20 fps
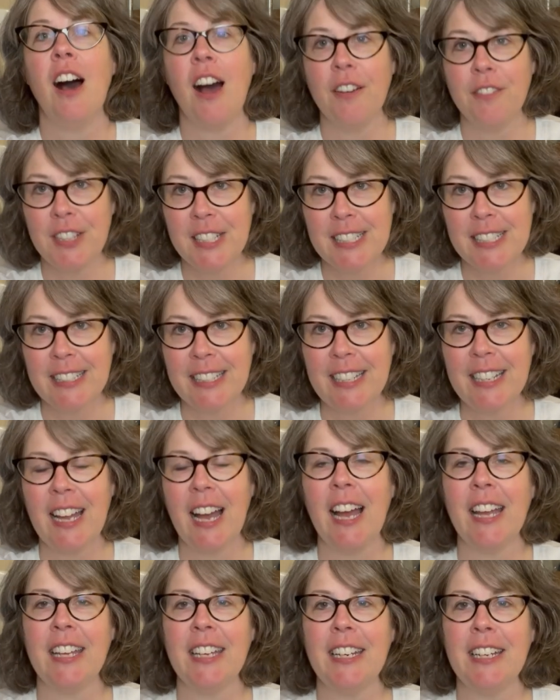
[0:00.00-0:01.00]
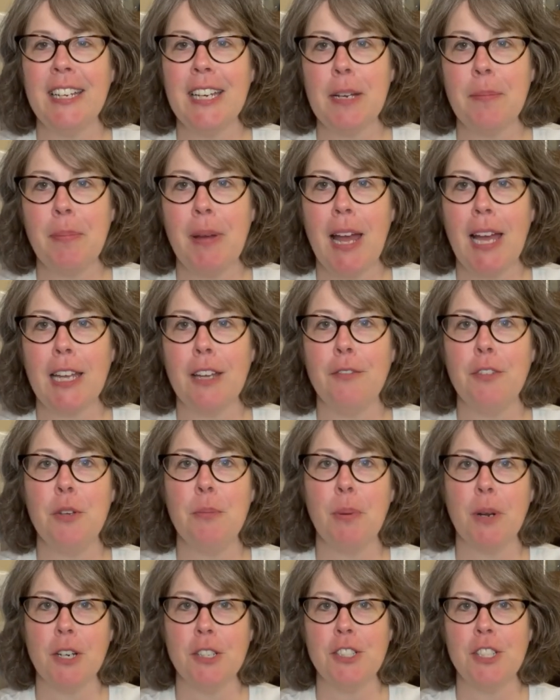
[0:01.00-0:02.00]
Obviously, I get a kickback if you
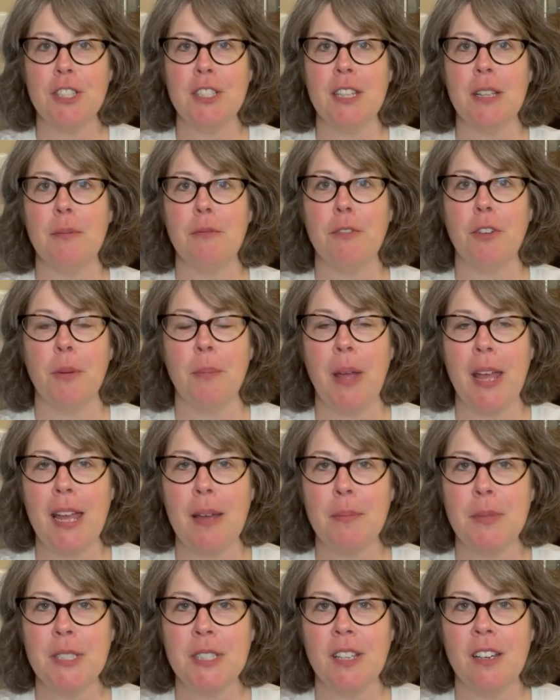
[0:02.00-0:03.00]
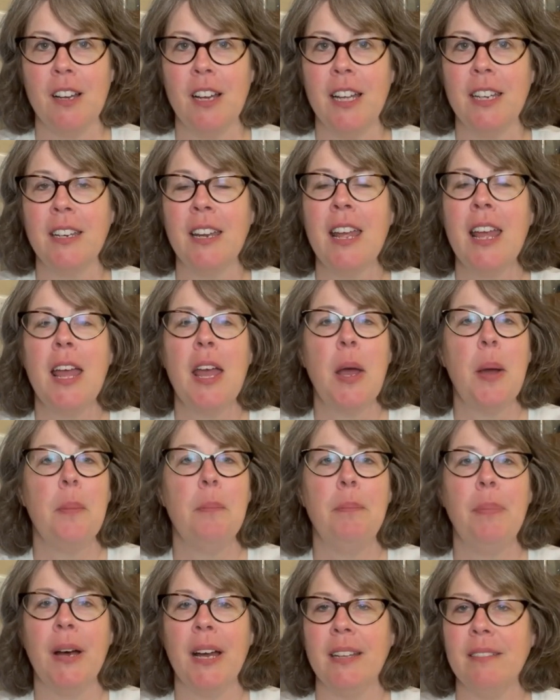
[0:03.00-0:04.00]
purchase them from Amazon,
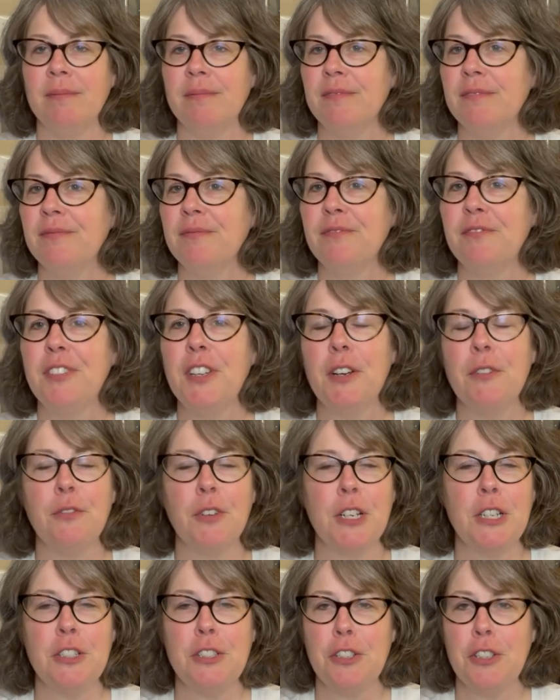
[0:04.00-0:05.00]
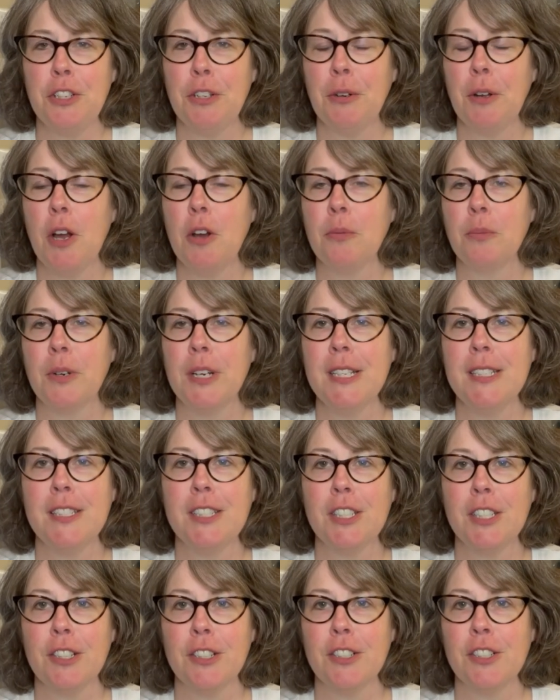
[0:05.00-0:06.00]
but feel free to do your own
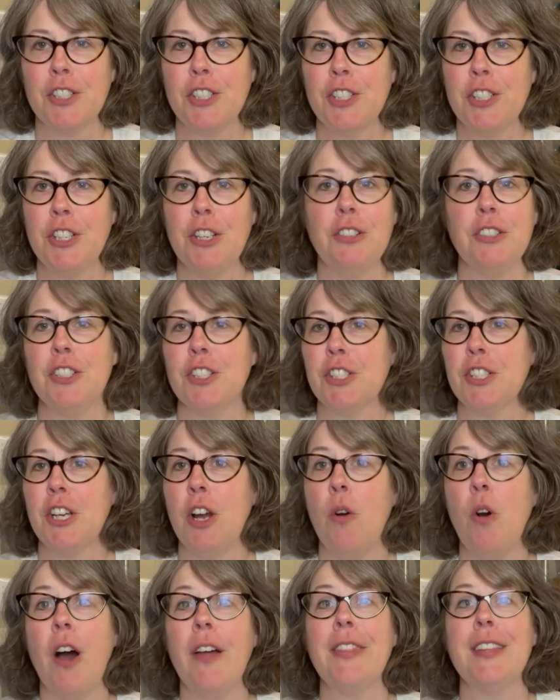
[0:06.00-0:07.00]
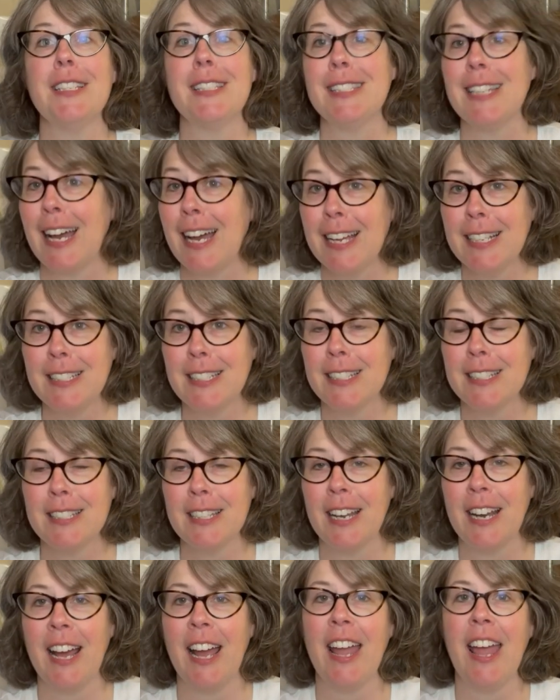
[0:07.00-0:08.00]
research. You can just go on the sizes
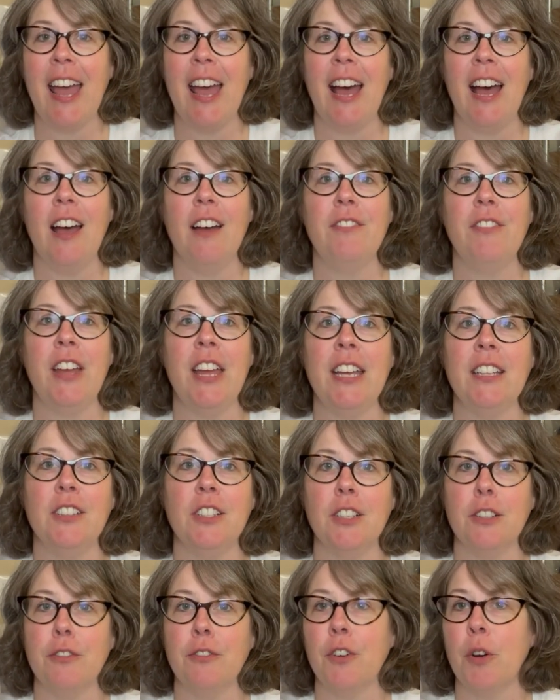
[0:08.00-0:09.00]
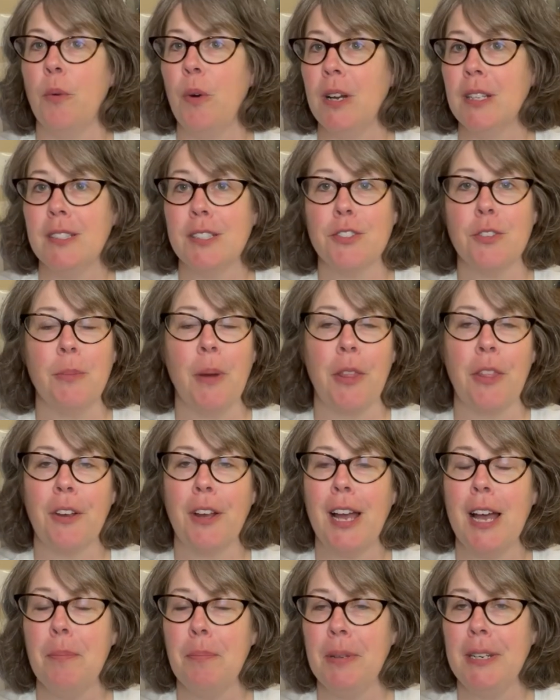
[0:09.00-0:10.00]
that I have and look for ones from other
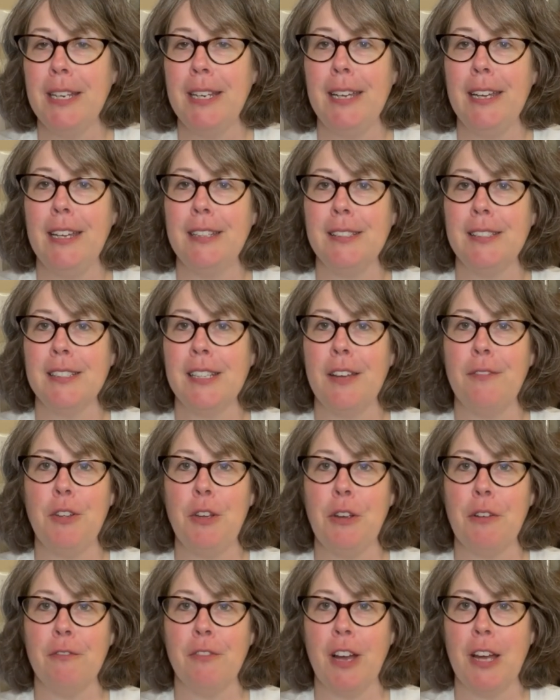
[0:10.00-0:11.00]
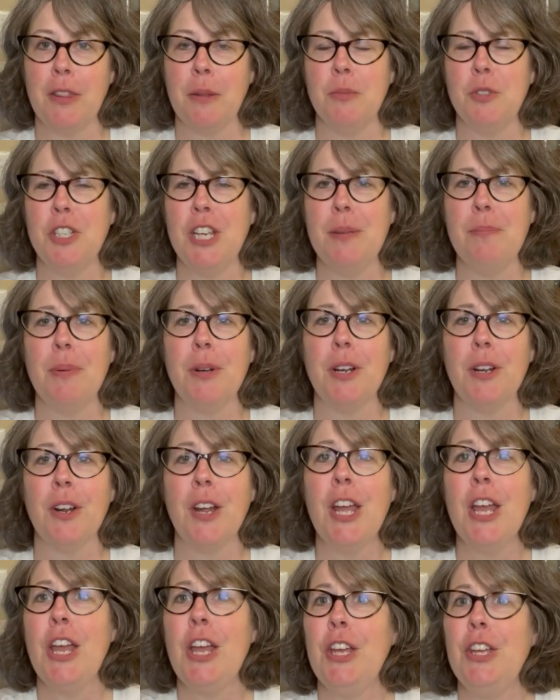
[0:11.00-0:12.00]
companies if you can find them cheaper.
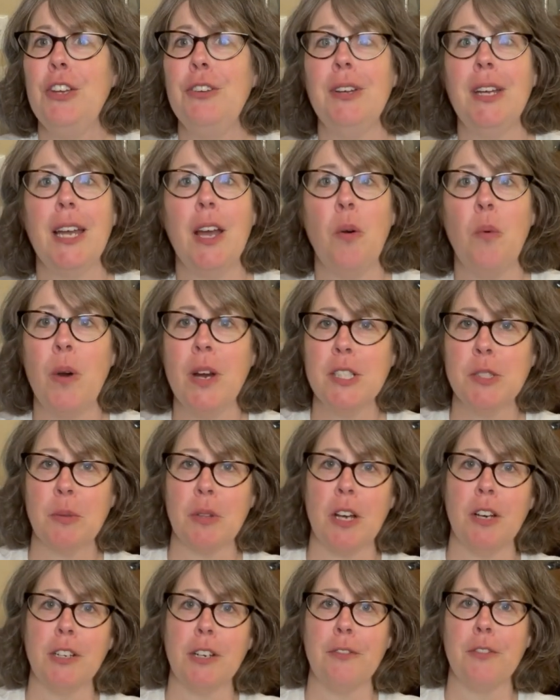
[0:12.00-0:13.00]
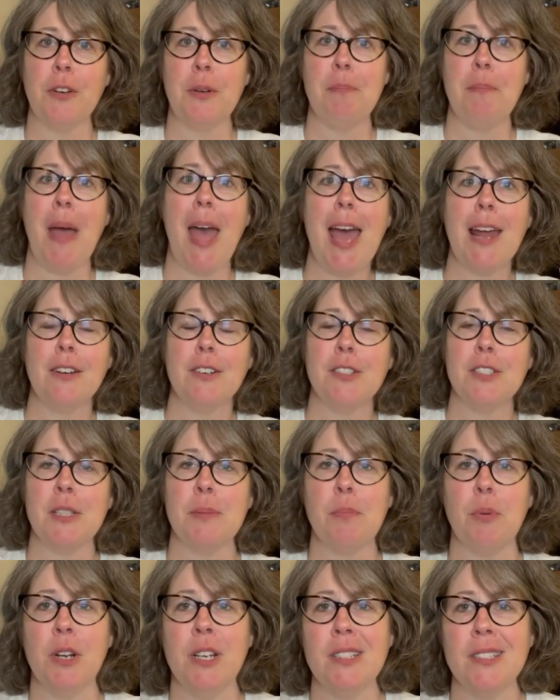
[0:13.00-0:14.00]
You can get ones with all different patterns
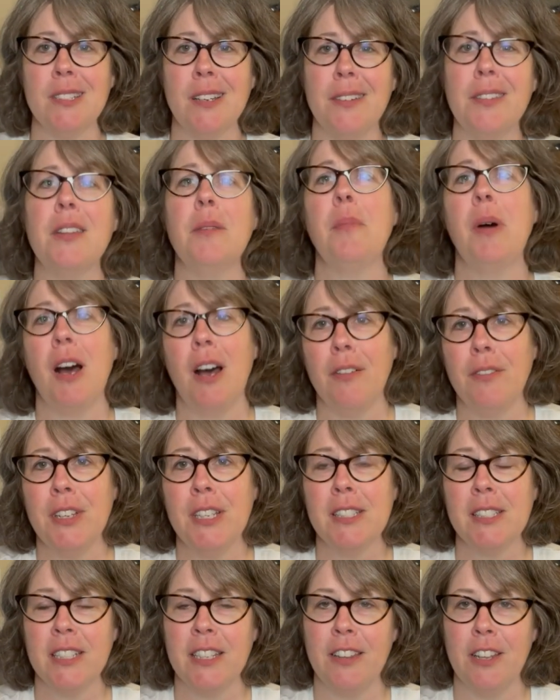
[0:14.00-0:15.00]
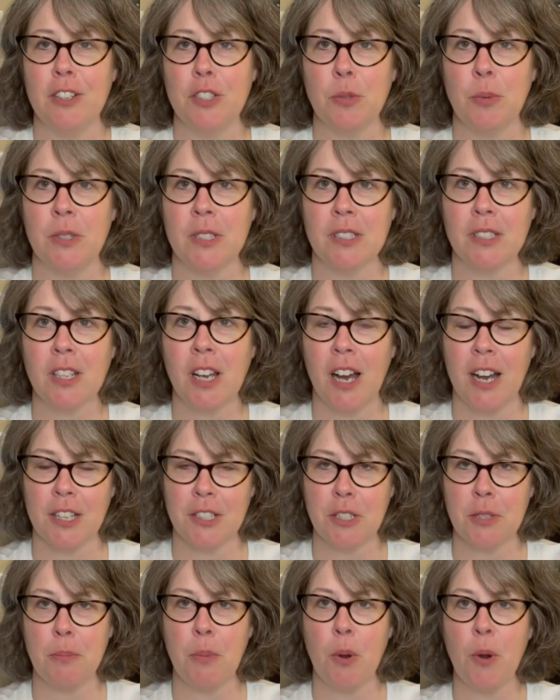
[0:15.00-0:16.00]
and prints on them. Obviously, those ones
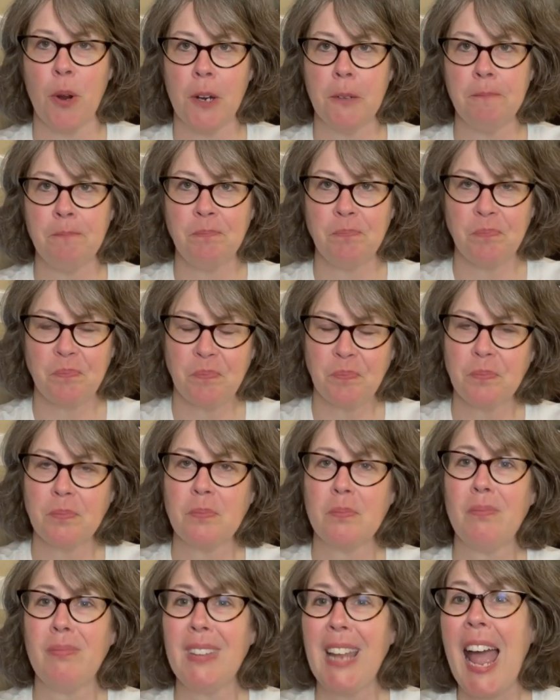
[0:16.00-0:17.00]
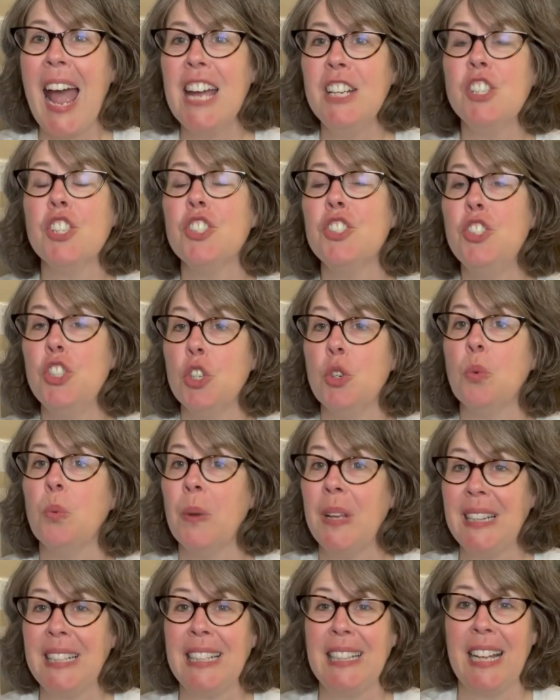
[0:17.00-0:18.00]
cost more. I just do
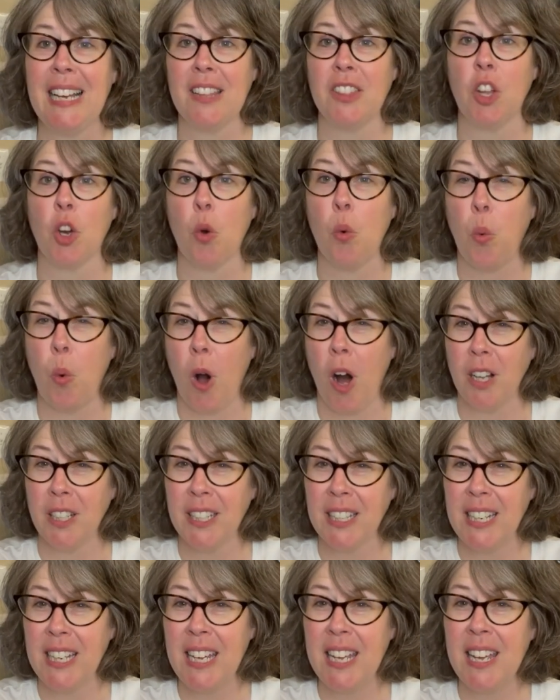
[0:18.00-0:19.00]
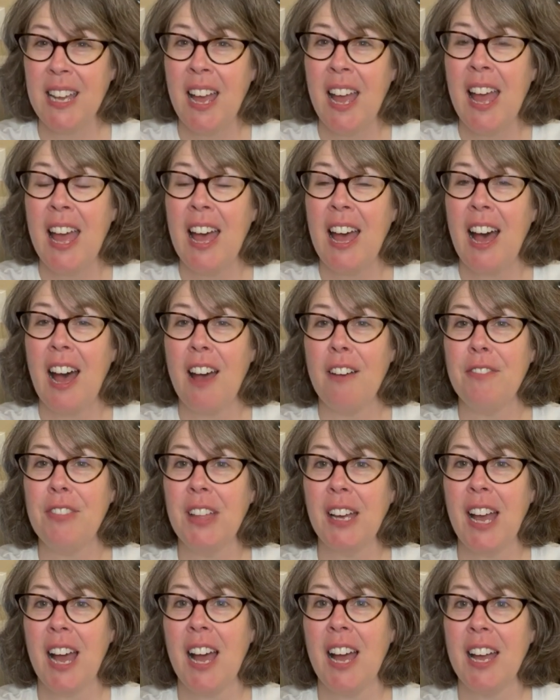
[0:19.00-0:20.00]
really like the quality of
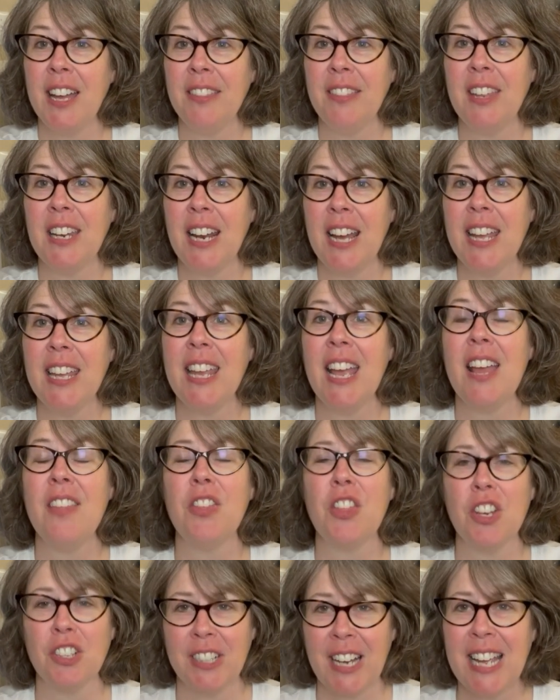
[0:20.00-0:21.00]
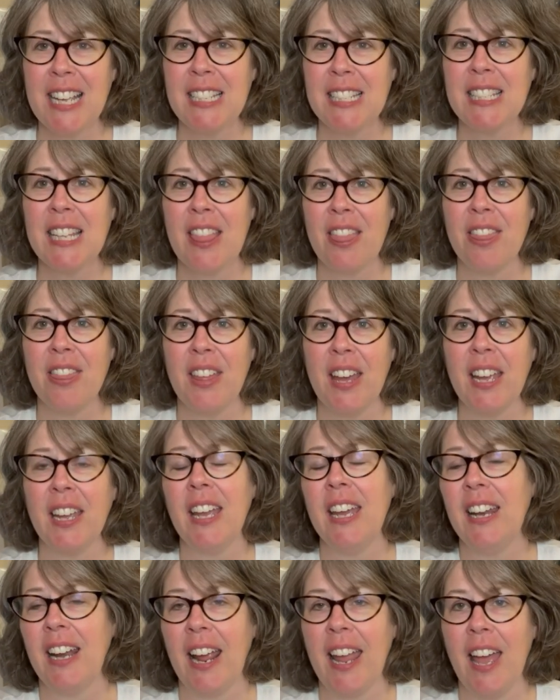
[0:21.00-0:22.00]
the kind that I get. They're nice and thick,
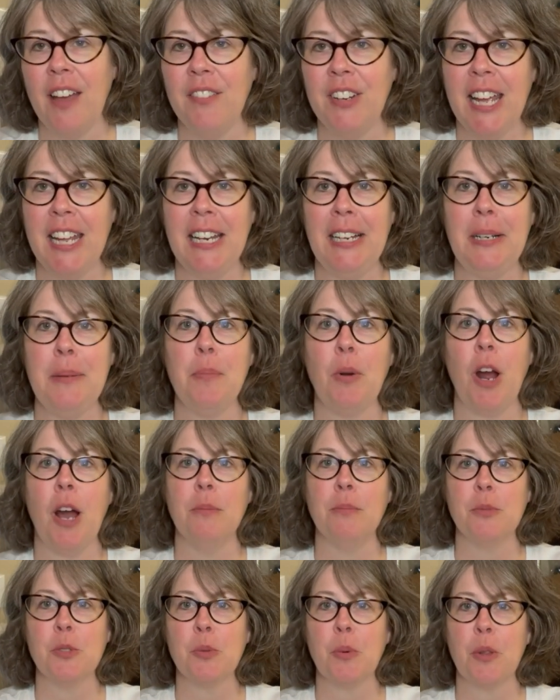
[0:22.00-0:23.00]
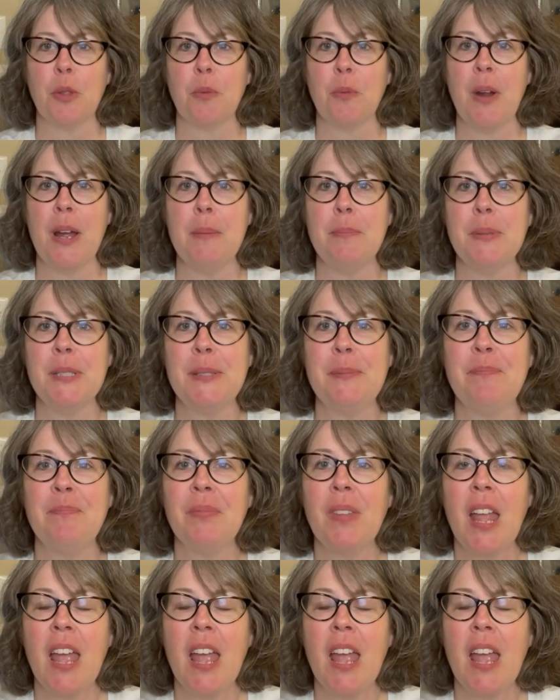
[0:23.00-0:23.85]
and I haven't had any problems with rips.